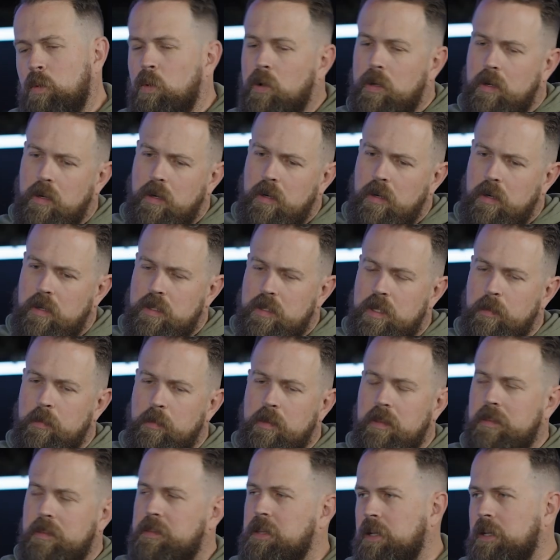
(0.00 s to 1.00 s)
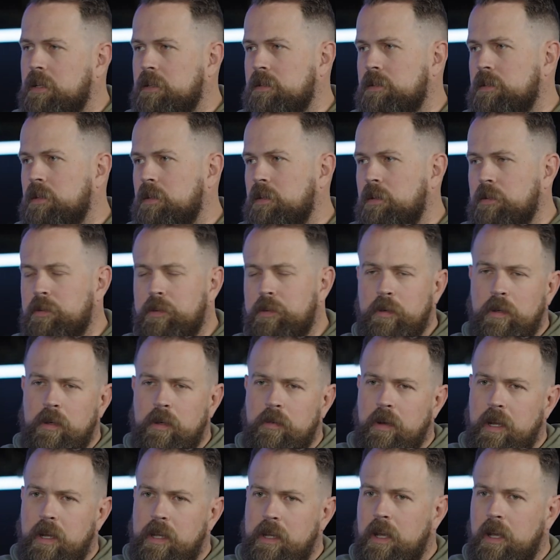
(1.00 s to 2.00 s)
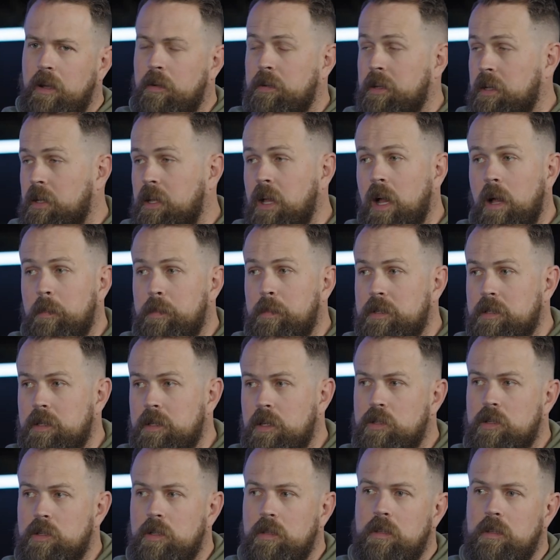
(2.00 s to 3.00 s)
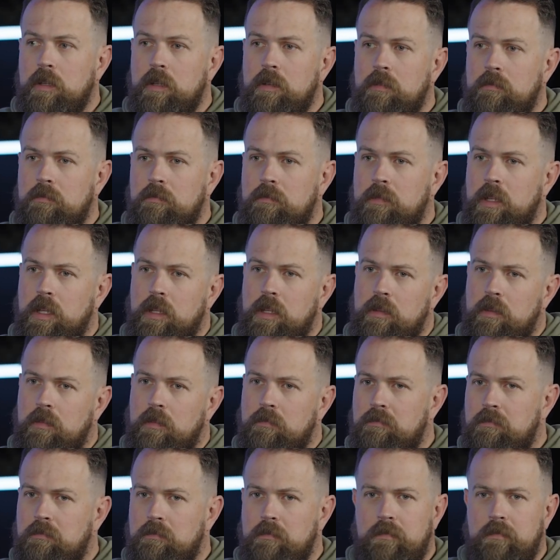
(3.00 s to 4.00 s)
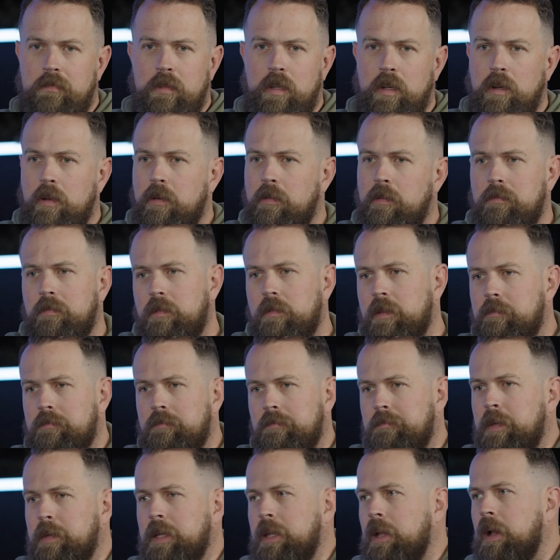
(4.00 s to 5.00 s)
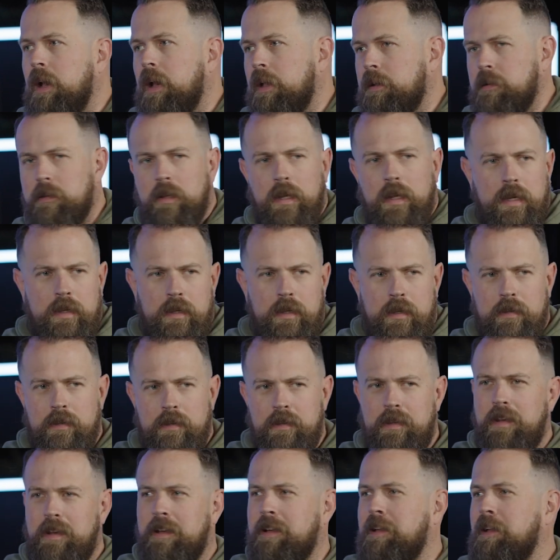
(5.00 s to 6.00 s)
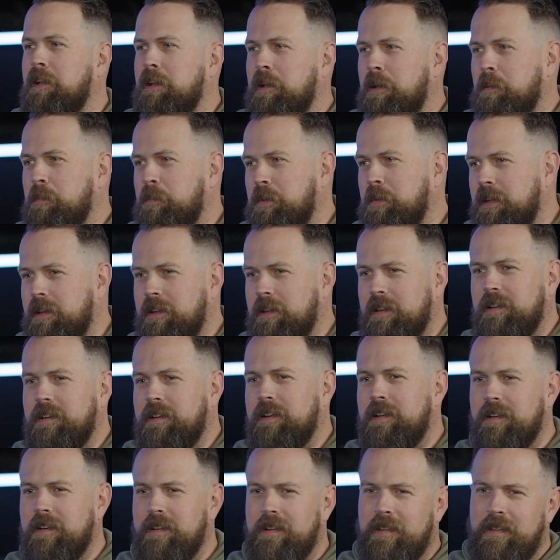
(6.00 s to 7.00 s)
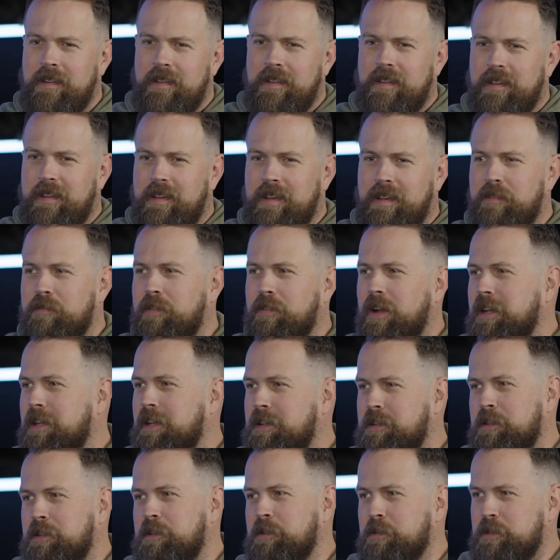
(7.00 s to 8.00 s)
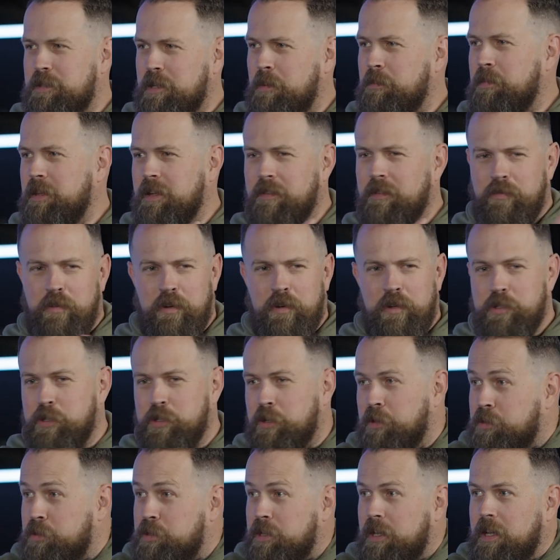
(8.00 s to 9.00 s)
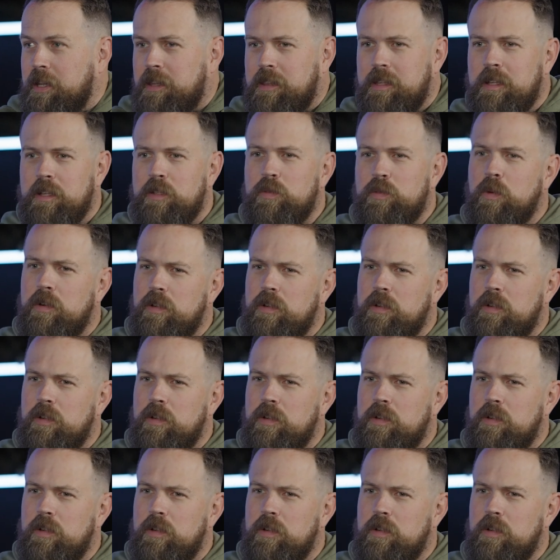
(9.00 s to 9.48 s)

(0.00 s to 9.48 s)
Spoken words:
What are some of the things that you're doing right now in composition that you know, beyond like being invited to do something for a church like this.